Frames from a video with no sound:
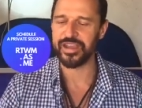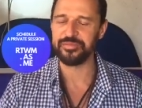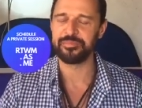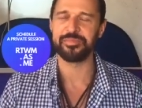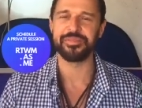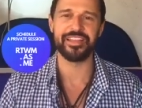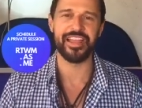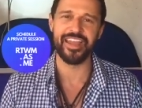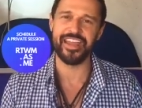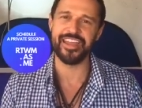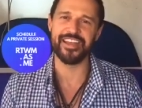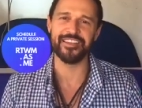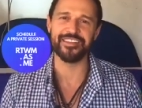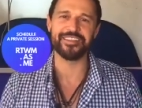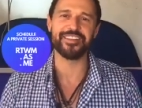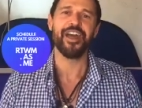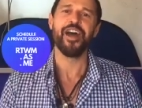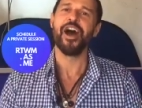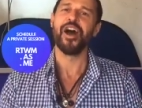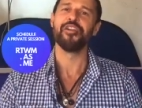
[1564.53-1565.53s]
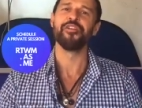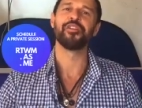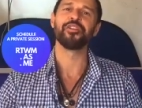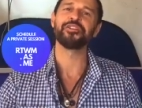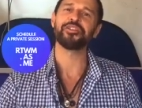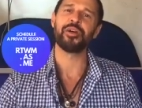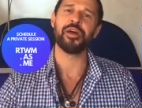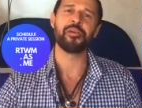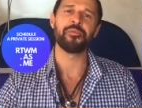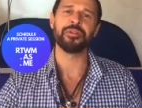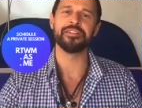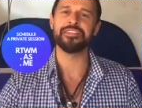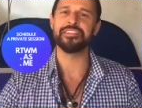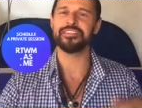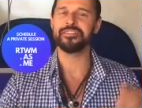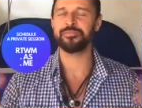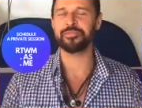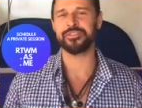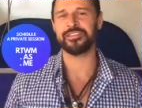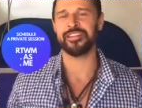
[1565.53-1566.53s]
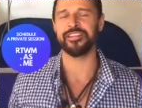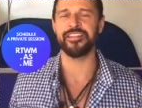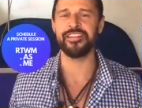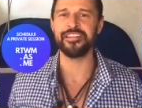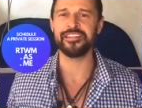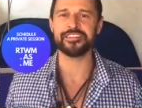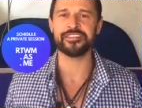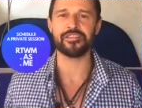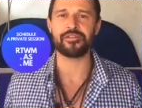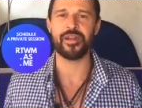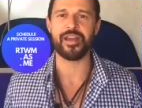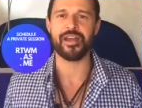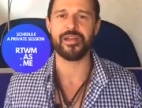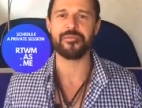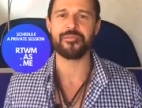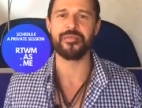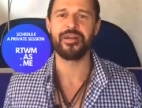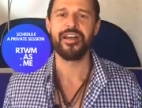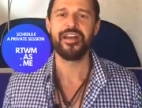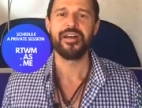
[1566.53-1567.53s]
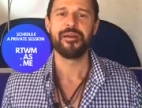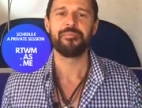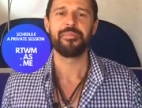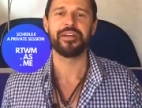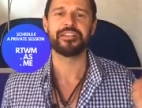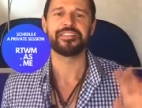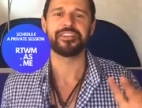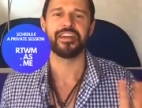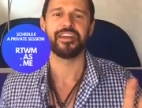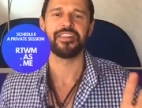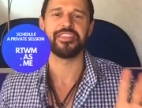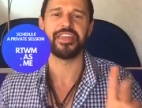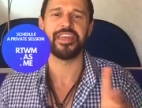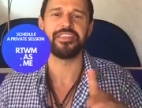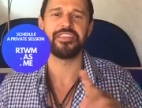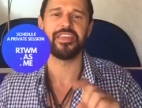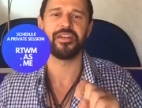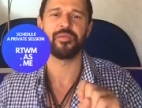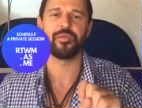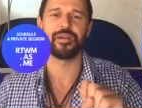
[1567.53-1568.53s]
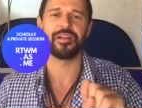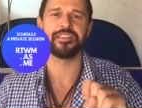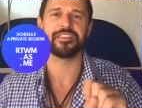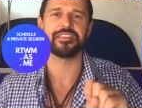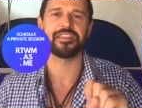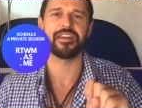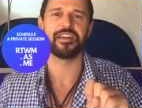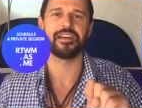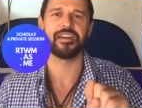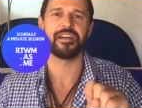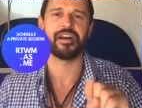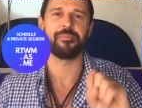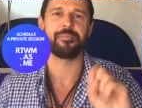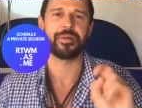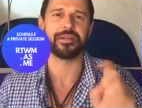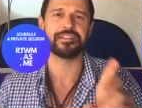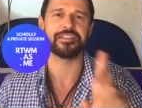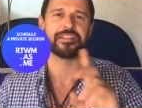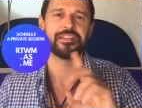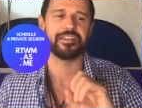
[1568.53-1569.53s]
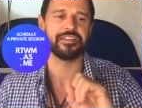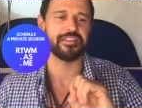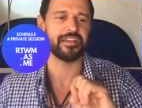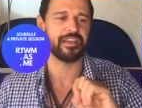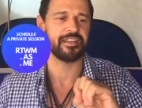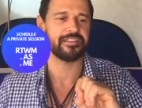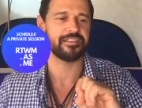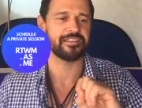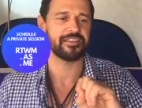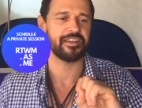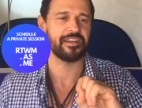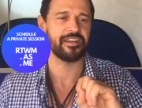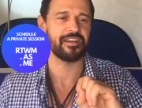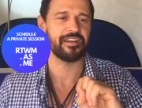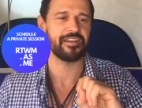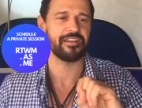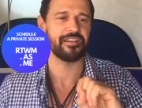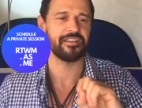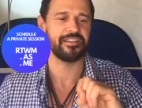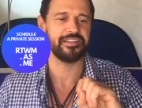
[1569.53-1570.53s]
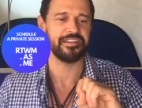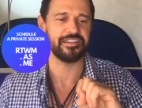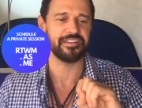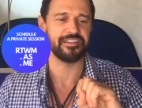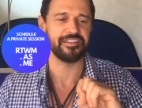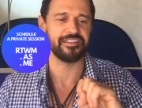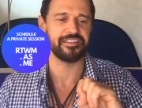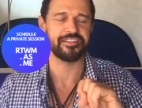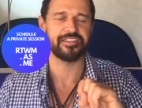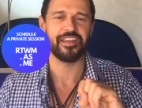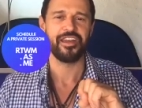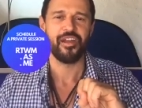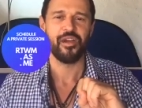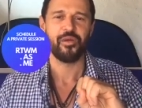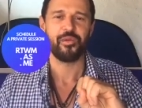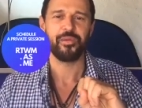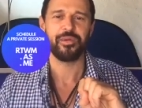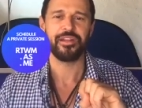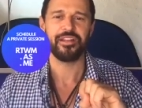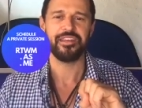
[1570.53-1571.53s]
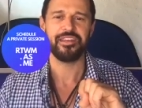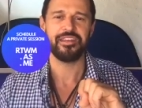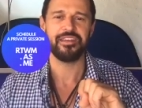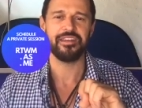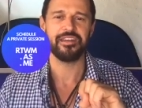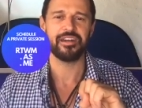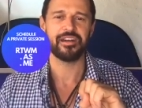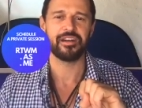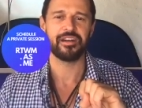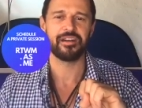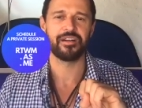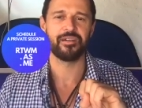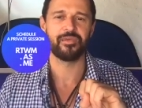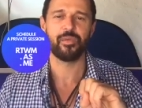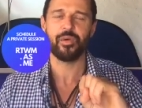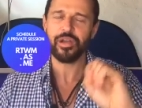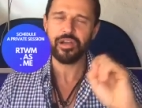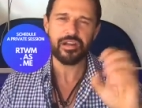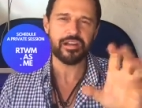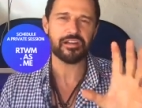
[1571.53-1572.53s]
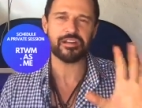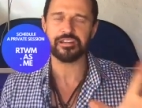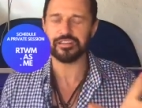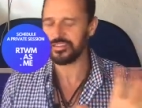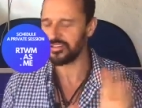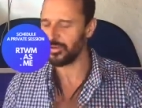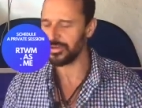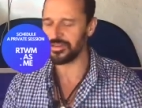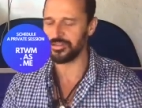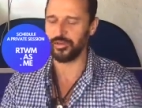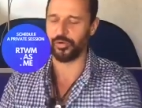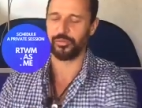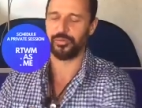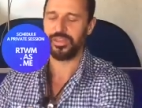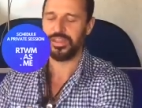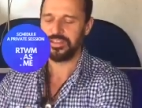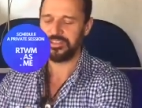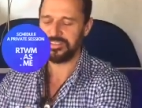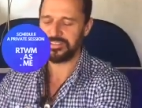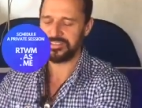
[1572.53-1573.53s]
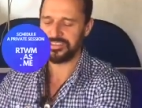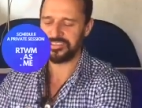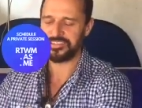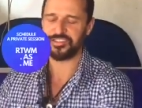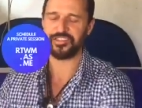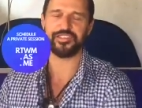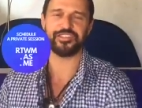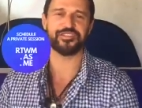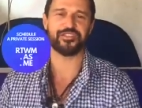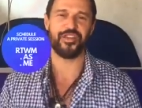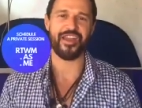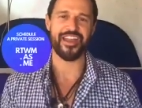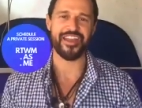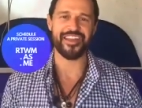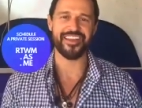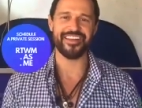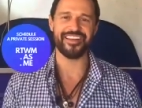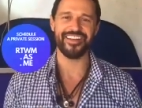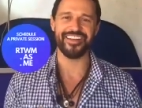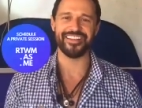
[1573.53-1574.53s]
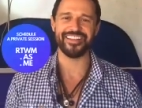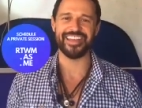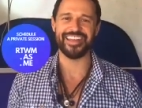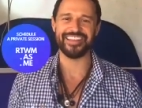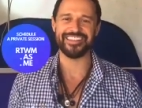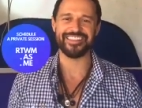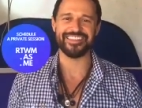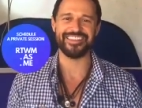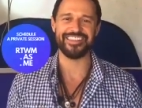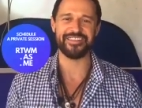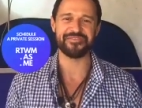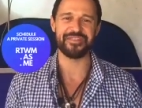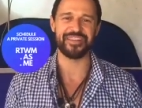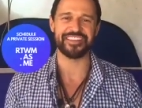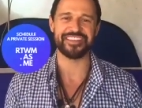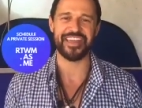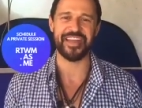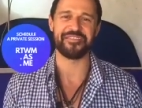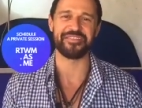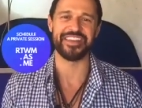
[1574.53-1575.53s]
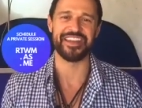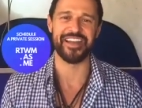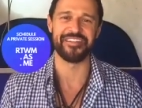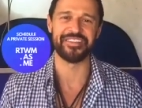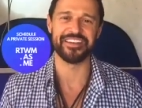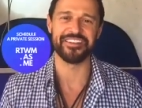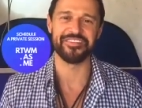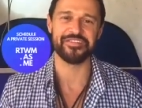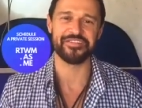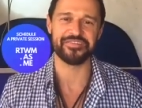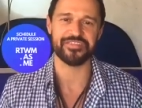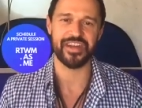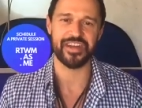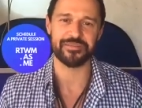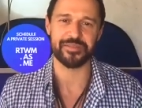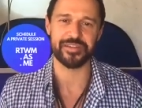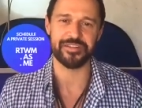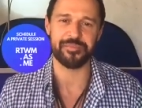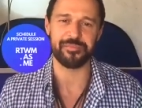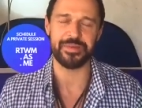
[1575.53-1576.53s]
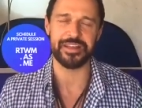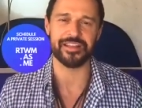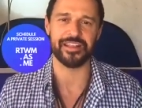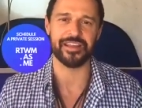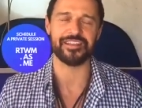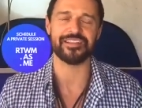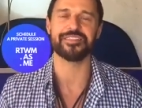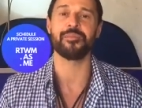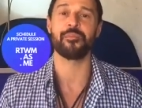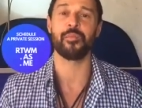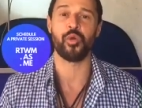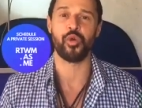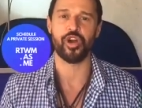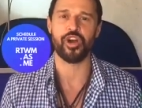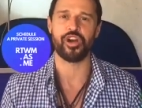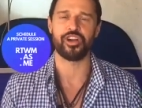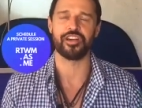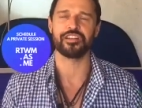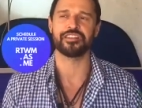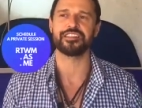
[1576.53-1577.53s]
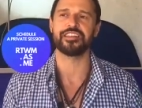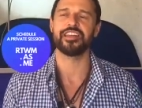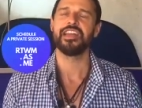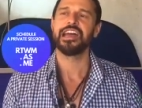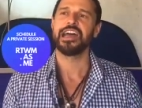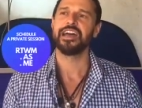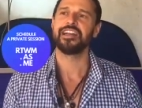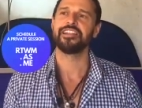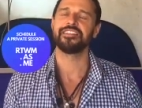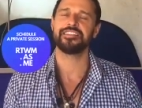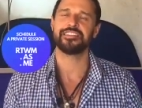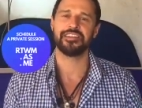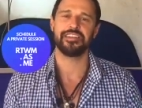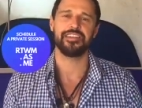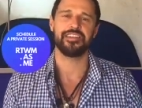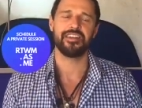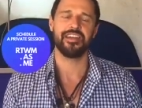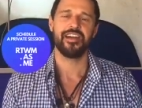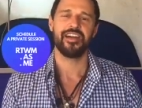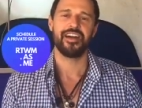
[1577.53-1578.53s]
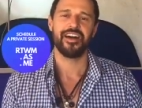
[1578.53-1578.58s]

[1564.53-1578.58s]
place, and also I wanted to put on Instagram, but then there was a button that didn't really work, so I don't know. This is just trying. Let's see what's happening. I'm gonna pick like some more cards and see